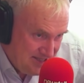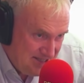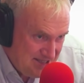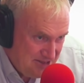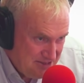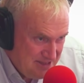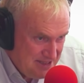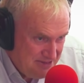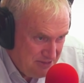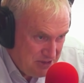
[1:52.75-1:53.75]

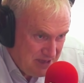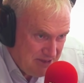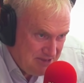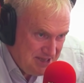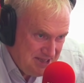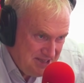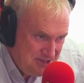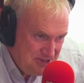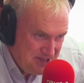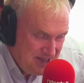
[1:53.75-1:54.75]
CCR5, which made him
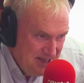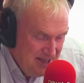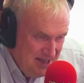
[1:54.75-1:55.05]
resistant, you see.